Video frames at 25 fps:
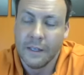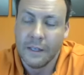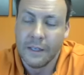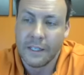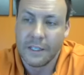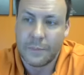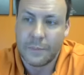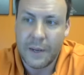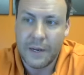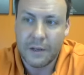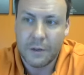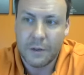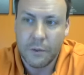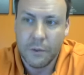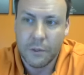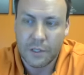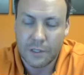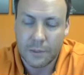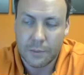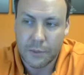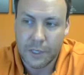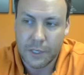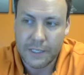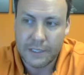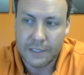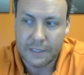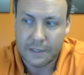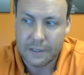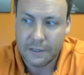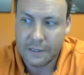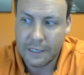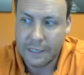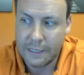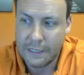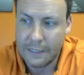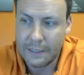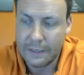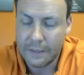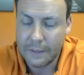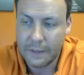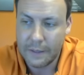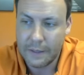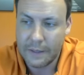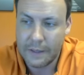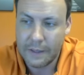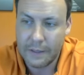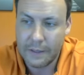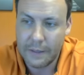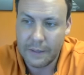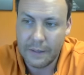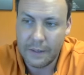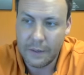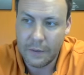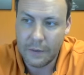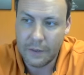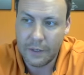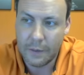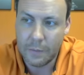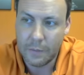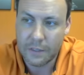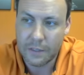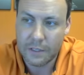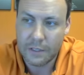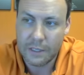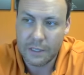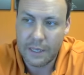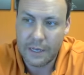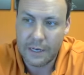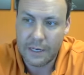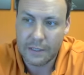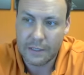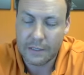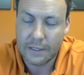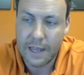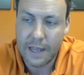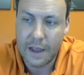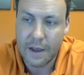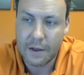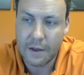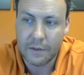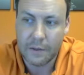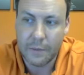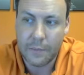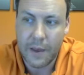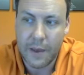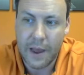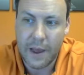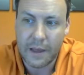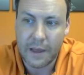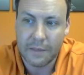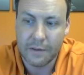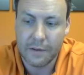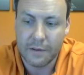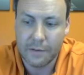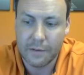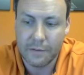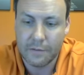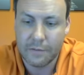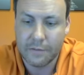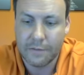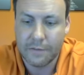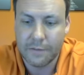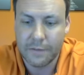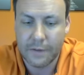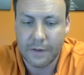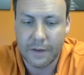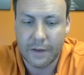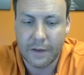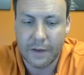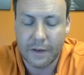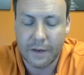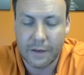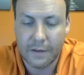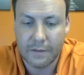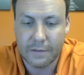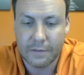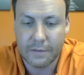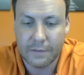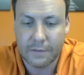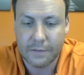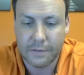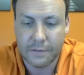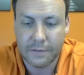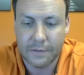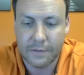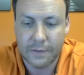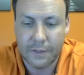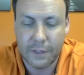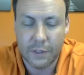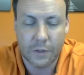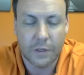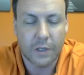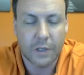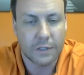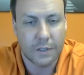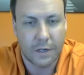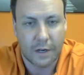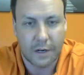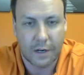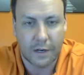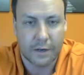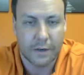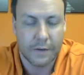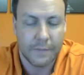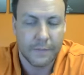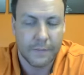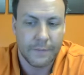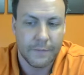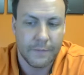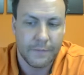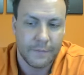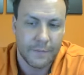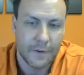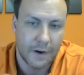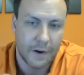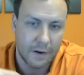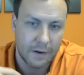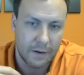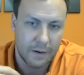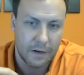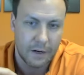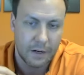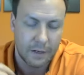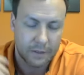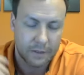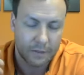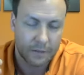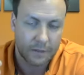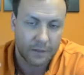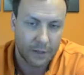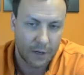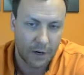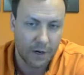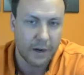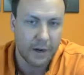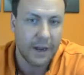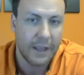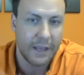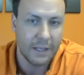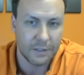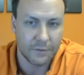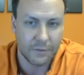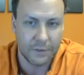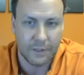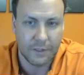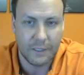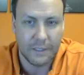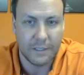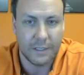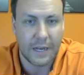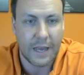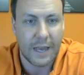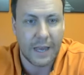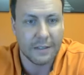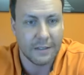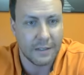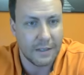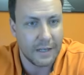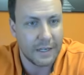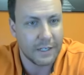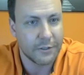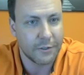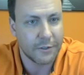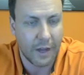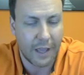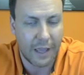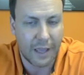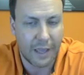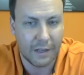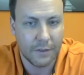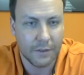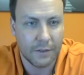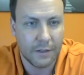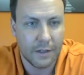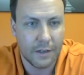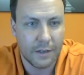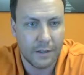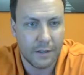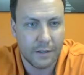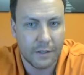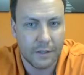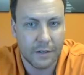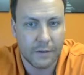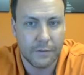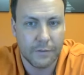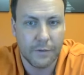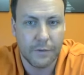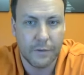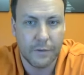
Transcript: been a cool inspiration. It almost led us down the path of because our current hands-free leash, it has an extra handle on it. I don't know if you